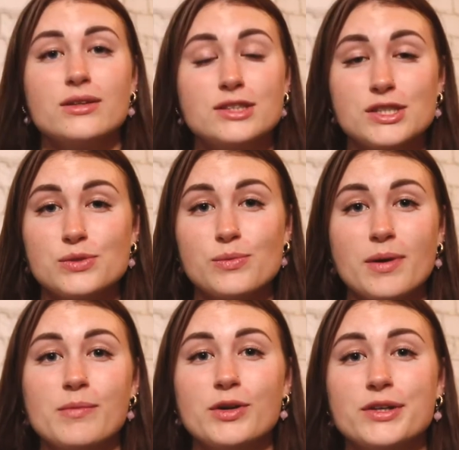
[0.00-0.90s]
Just
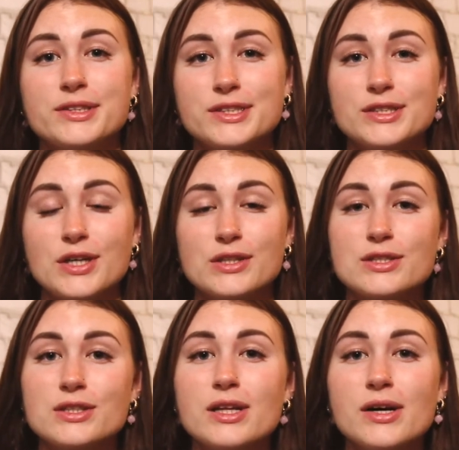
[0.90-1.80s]
remember to start
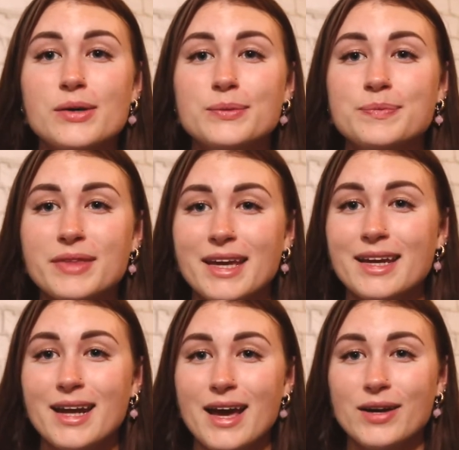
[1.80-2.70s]
slow
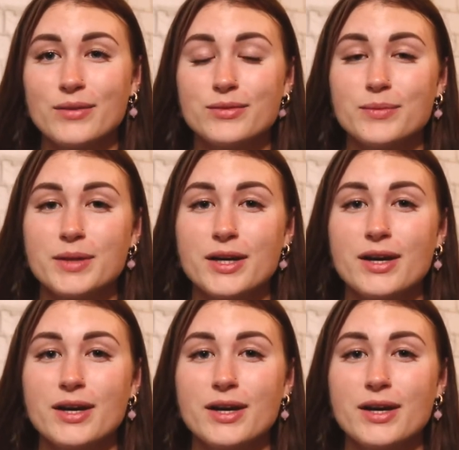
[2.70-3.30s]
and add on from there.